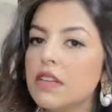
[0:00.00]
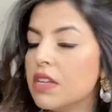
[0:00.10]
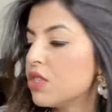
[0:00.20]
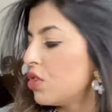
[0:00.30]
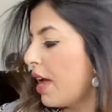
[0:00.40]

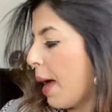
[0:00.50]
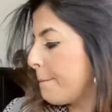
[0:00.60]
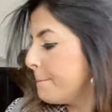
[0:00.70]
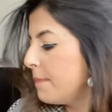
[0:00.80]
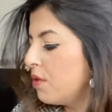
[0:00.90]
So yeah,
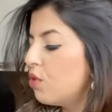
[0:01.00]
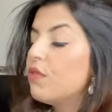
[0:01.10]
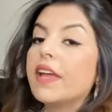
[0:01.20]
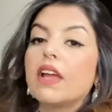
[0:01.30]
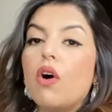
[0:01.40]

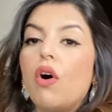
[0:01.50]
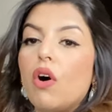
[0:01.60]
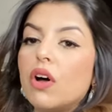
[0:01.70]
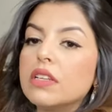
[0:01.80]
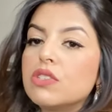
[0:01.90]
moving
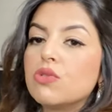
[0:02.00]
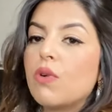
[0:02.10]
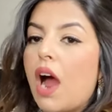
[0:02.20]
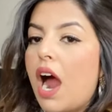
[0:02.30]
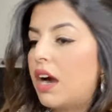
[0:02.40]
on to
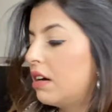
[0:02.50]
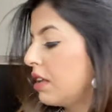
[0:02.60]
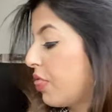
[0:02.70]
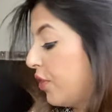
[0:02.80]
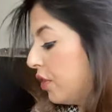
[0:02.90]
our
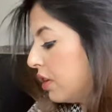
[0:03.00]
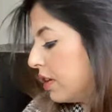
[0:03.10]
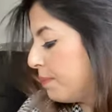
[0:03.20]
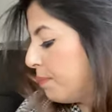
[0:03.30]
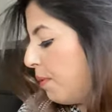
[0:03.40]

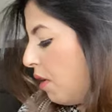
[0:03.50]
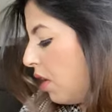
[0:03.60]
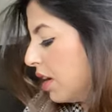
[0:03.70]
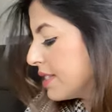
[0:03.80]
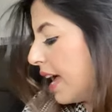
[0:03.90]
third
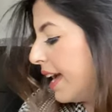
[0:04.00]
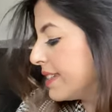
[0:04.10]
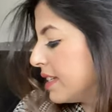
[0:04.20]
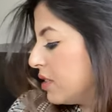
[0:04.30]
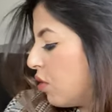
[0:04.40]
box. I
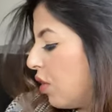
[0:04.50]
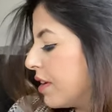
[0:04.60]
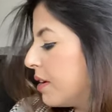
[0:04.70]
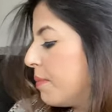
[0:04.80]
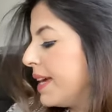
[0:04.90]
did
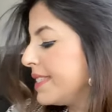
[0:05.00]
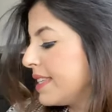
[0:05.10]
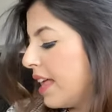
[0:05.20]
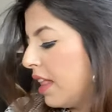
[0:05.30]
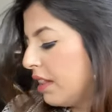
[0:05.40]
order
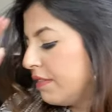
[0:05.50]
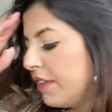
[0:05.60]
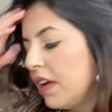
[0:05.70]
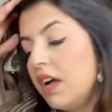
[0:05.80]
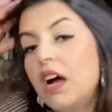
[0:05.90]
myself
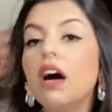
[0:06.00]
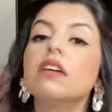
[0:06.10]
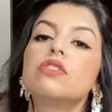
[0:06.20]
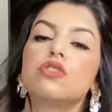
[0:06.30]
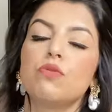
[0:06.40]

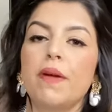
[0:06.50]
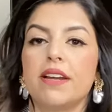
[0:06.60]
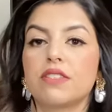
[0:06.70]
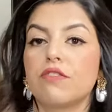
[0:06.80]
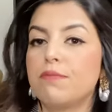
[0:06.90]
two
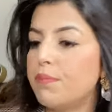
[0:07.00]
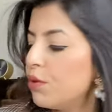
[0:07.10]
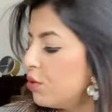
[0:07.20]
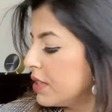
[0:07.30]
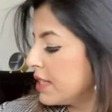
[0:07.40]
pairs of
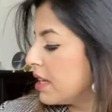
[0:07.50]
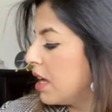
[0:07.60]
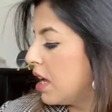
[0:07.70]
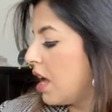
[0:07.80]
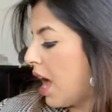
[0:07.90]
boots.
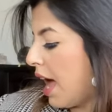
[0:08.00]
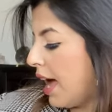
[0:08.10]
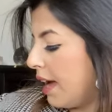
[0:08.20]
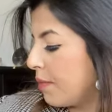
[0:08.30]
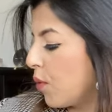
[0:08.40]

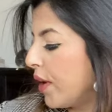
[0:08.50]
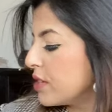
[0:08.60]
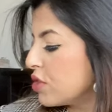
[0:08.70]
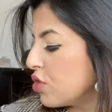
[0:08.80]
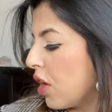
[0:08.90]
I'm going
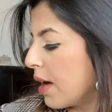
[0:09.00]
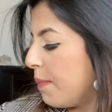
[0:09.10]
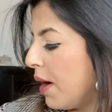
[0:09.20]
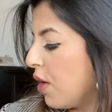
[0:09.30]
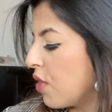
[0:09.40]
to talk
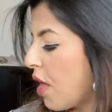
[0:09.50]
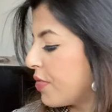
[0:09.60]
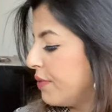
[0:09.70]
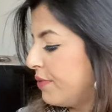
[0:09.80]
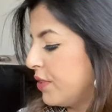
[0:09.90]

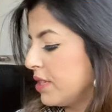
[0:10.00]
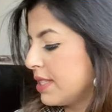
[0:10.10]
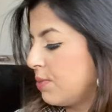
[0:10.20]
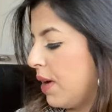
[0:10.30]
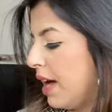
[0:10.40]
about the
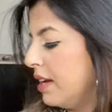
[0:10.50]
first one.